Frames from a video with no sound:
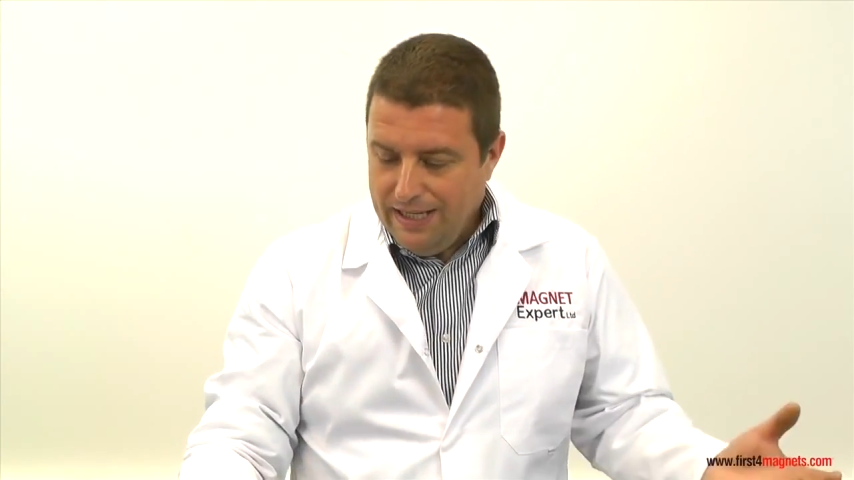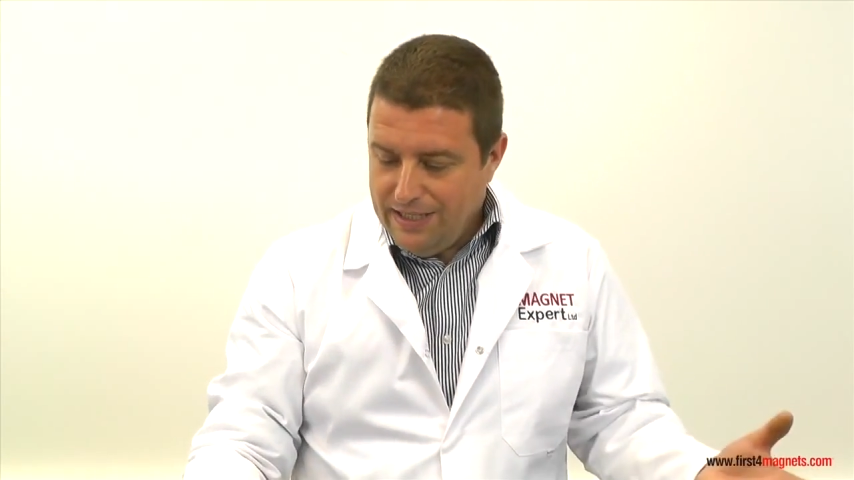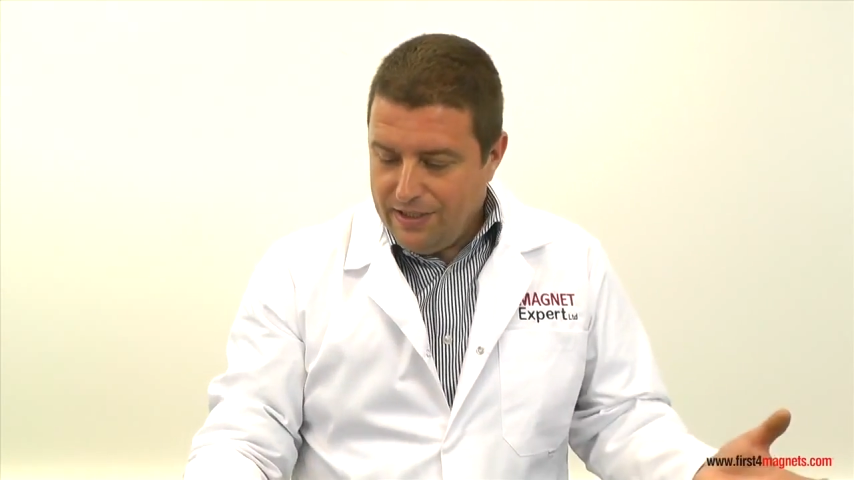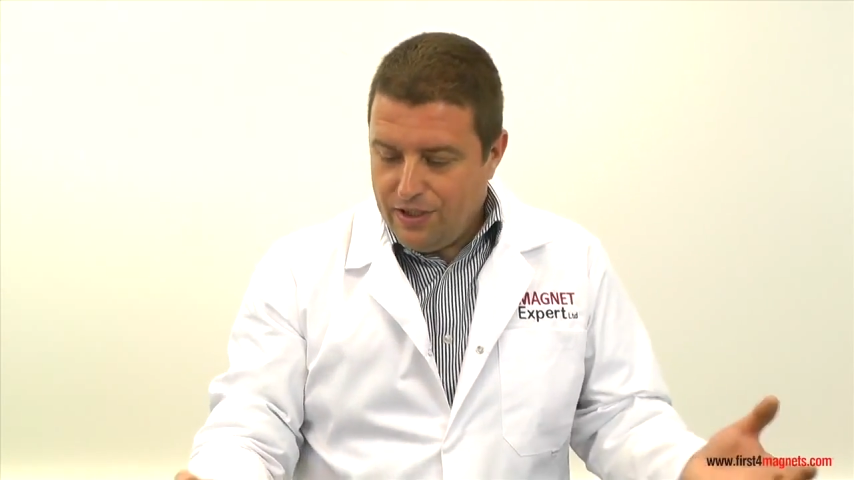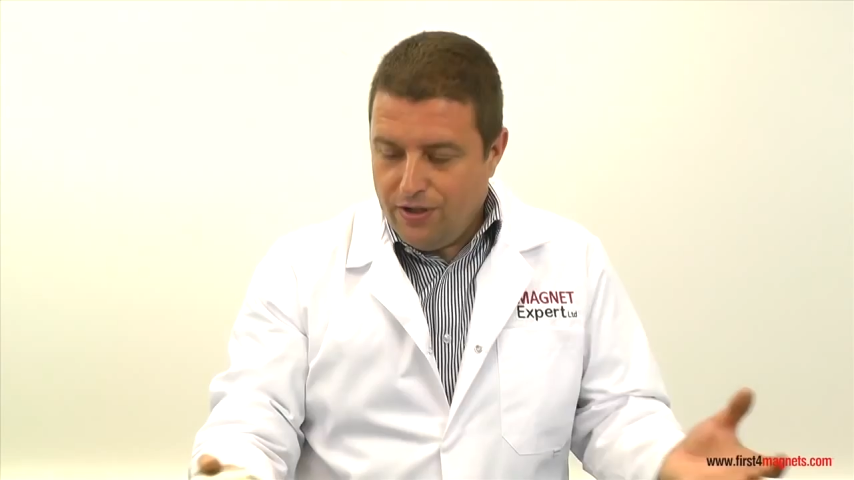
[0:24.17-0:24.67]
it
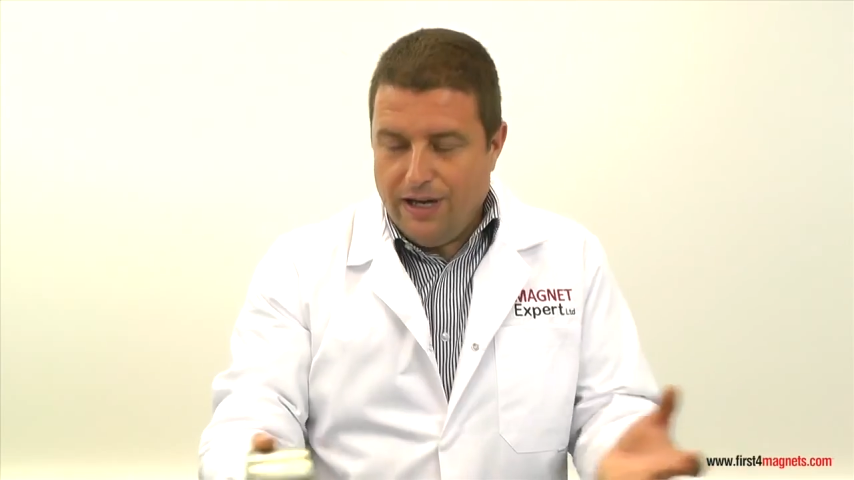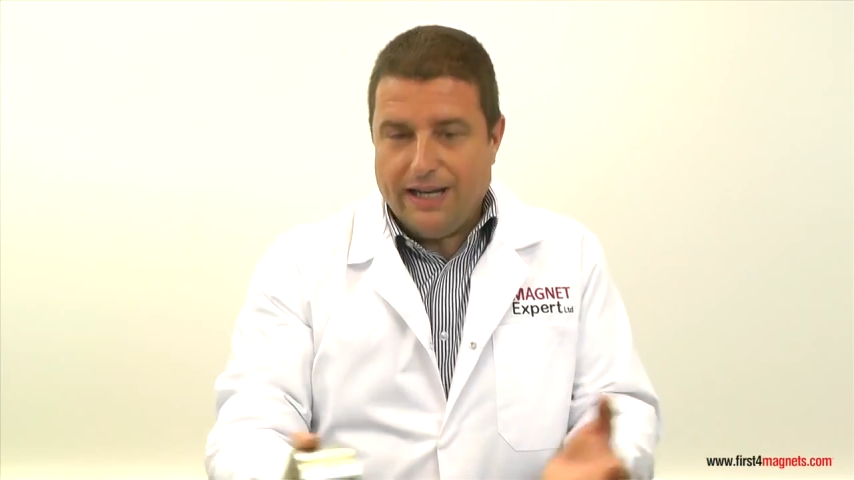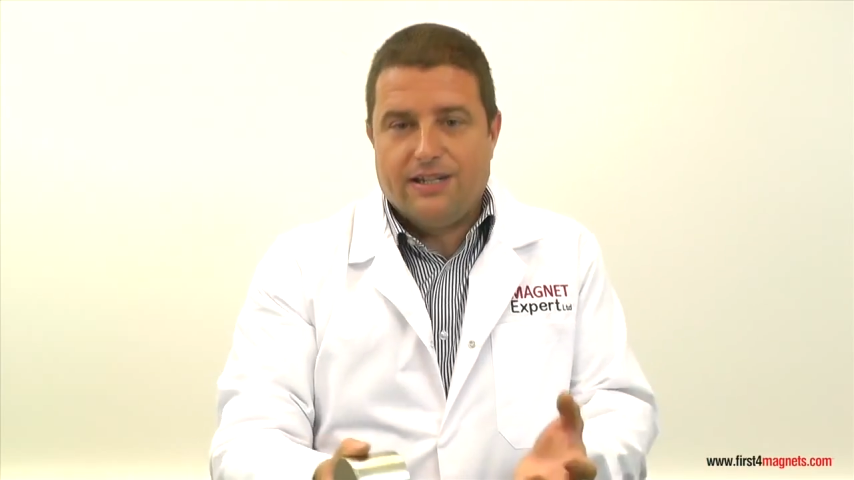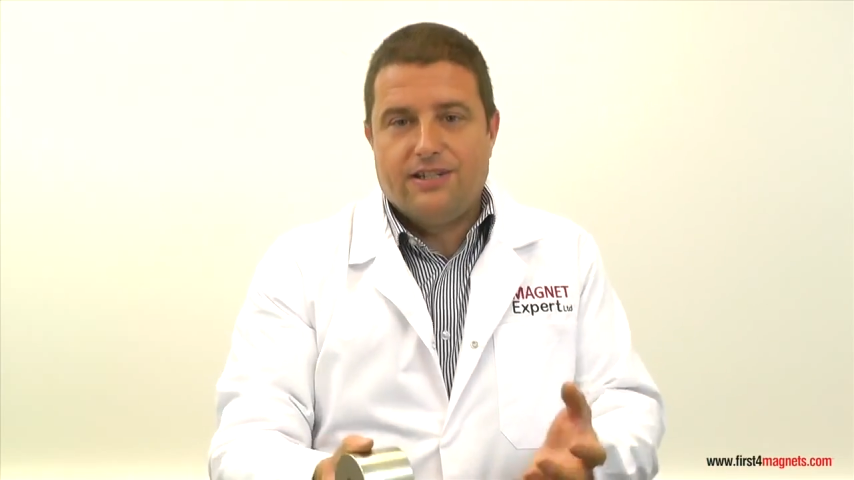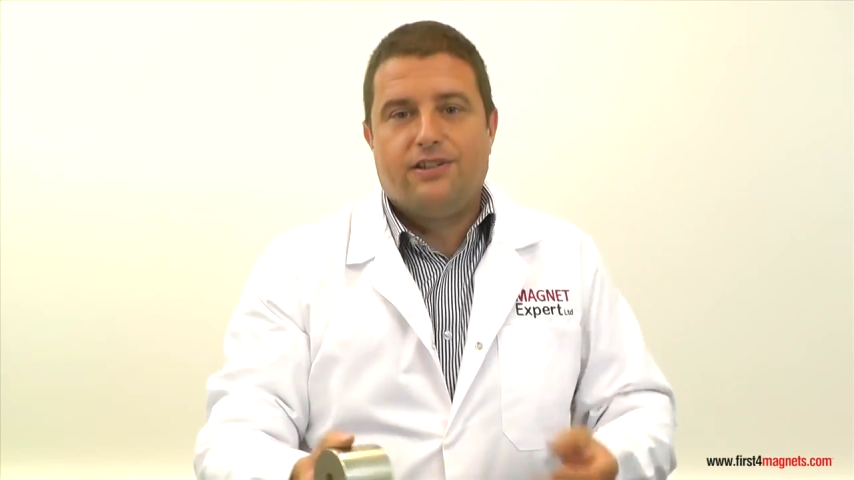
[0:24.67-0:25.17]

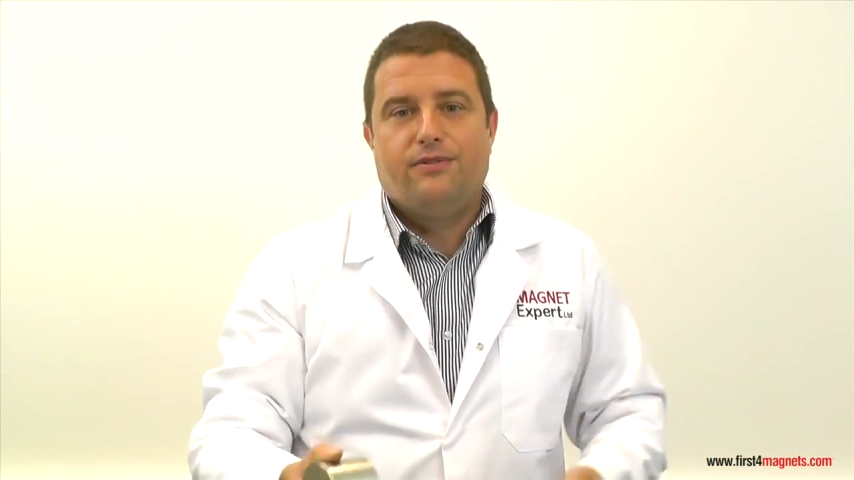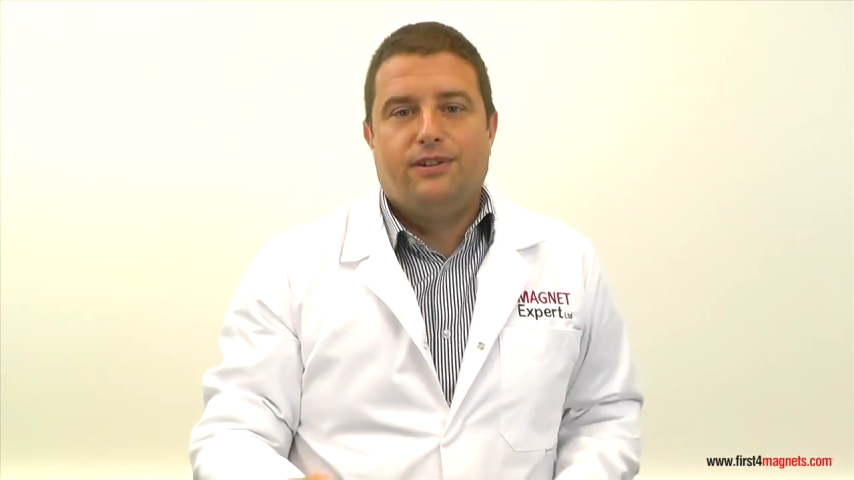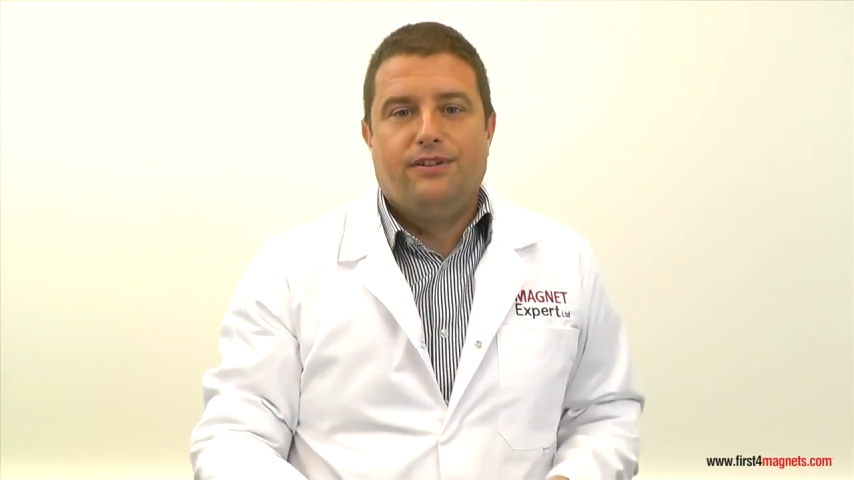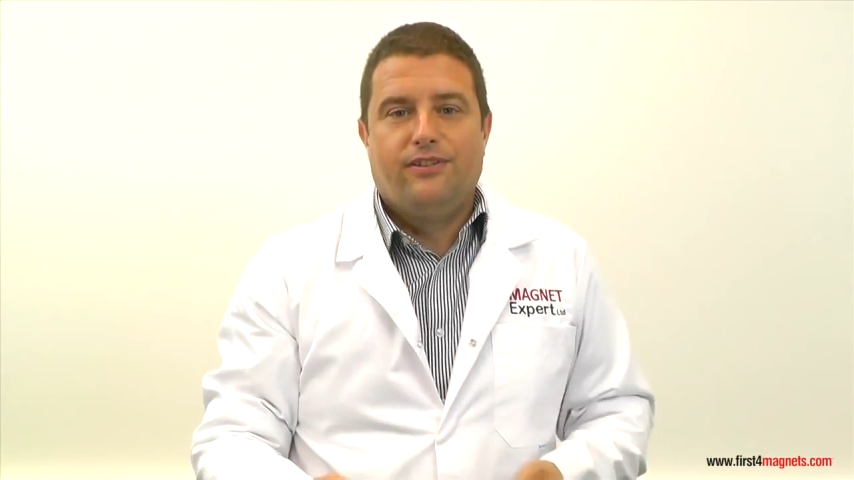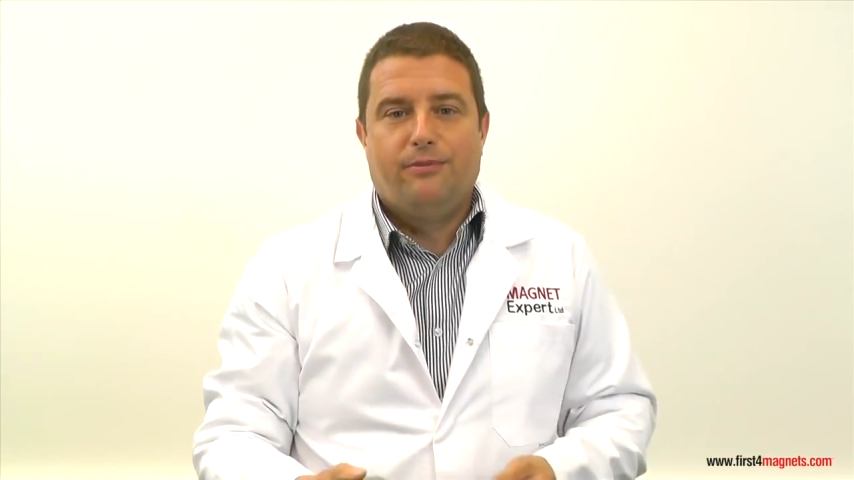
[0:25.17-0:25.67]
attracts to
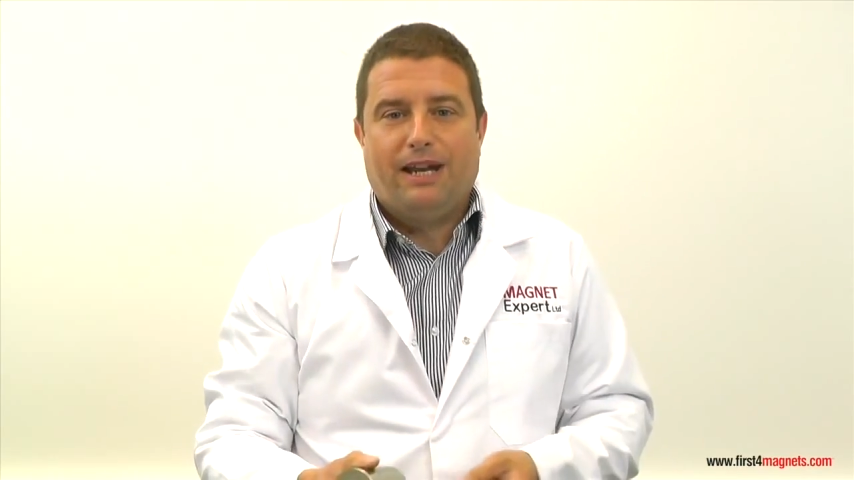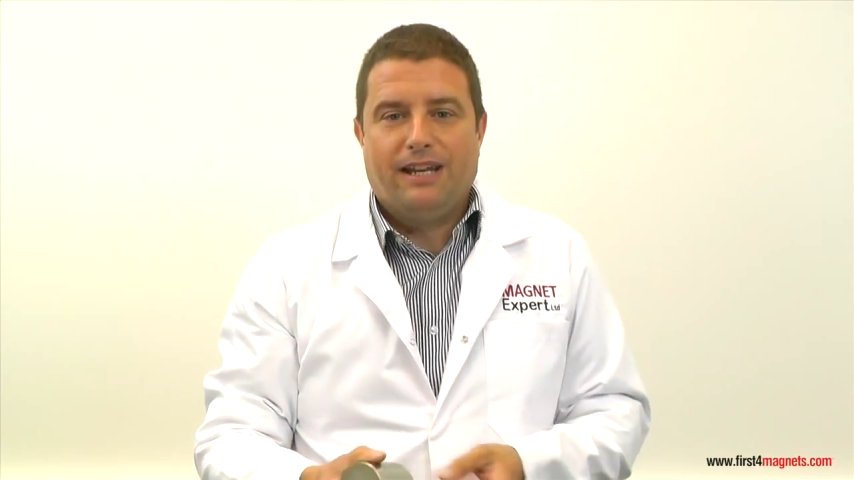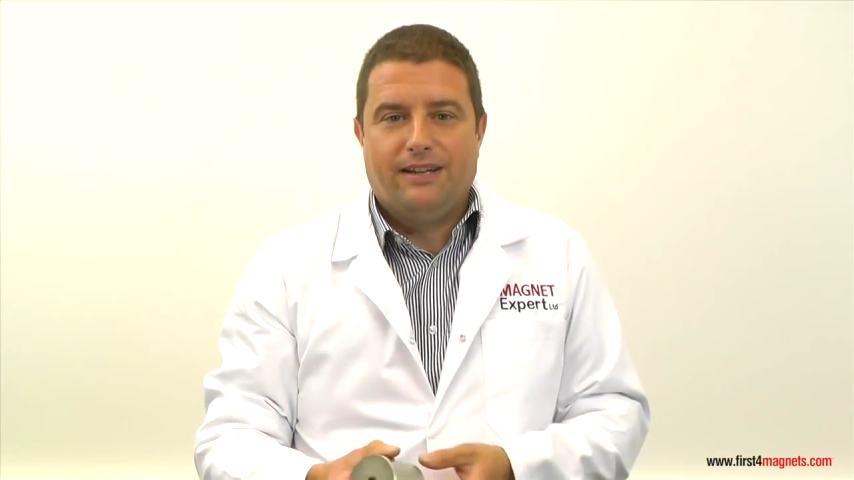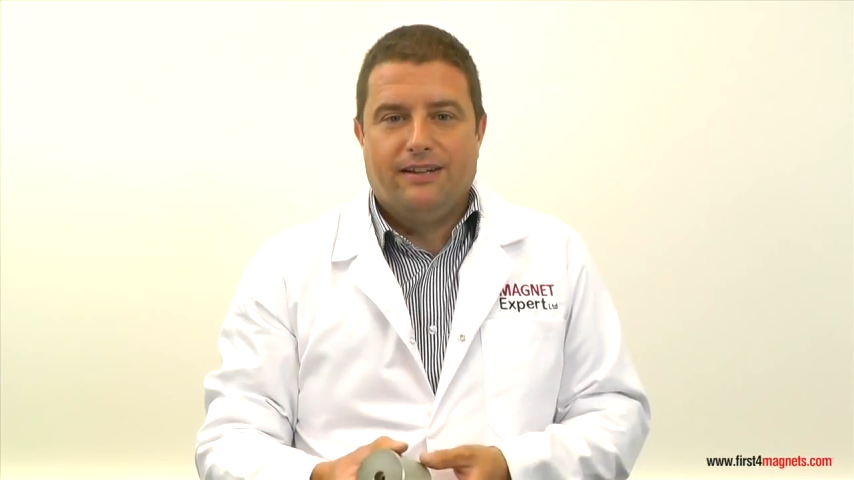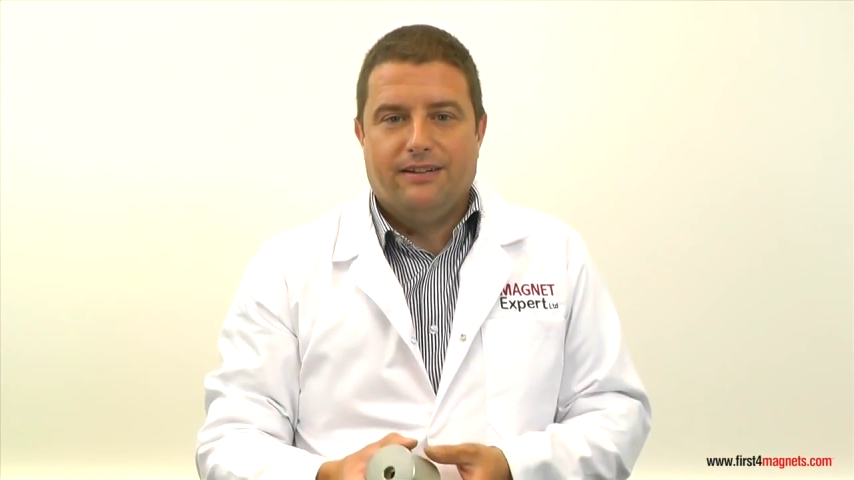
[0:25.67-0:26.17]
another
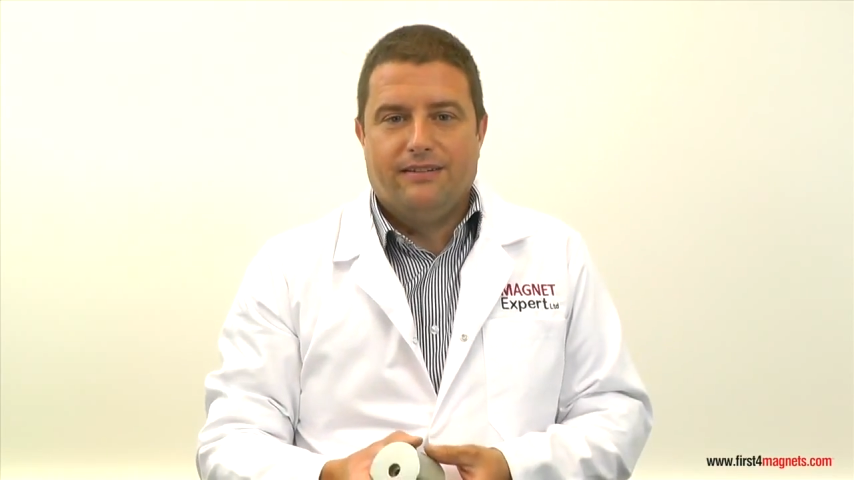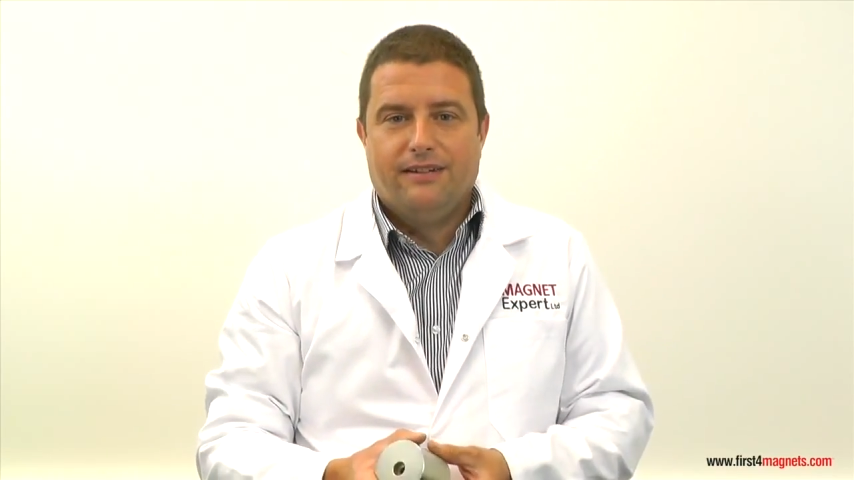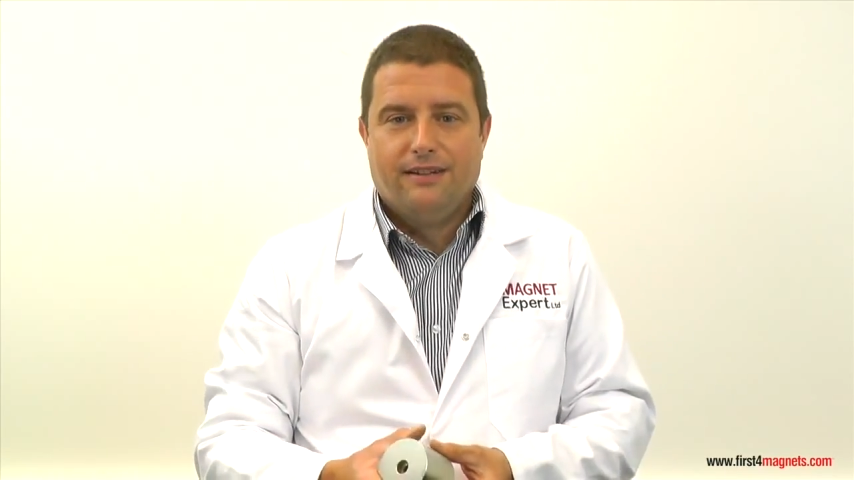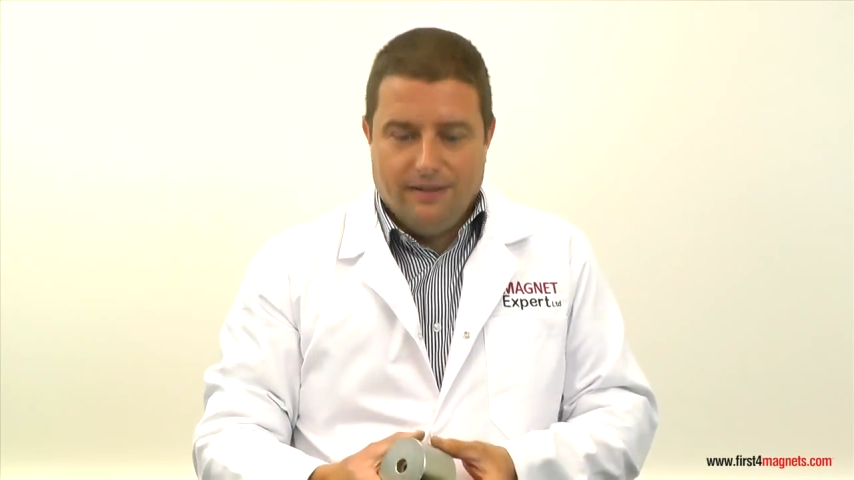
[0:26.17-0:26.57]
magnet.